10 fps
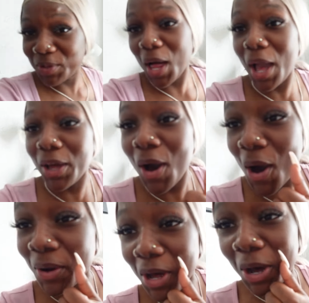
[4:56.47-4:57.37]
me like,
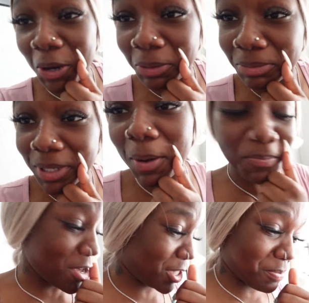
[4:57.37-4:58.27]
hold on,
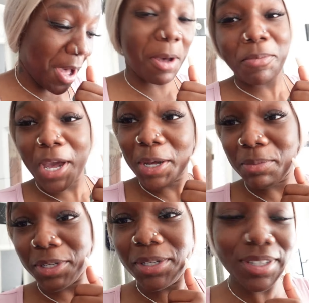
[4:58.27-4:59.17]
I miss my
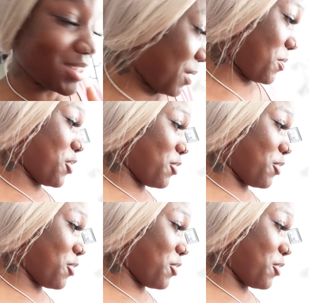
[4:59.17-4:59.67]
baby. Let me